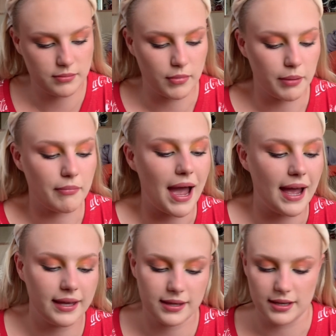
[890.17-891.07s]
My
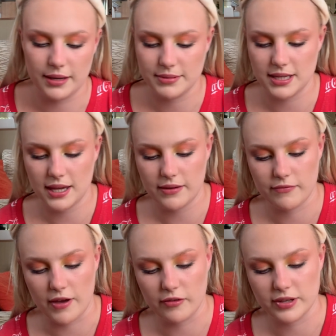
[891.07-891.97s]
MAC lipstick in
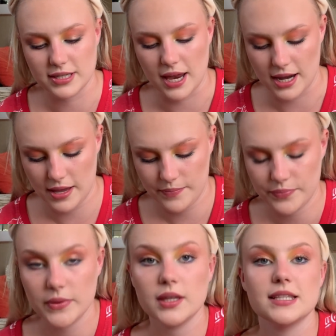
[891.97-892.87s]
Velvet Teddy.
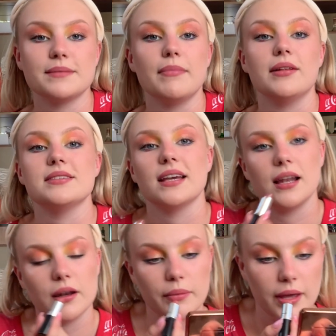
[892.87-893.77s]
It's melting a
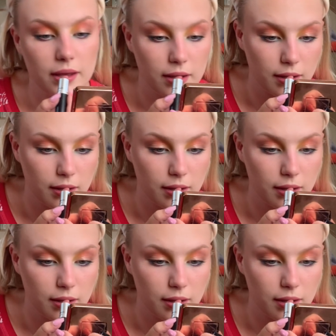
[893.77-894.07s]
little bit.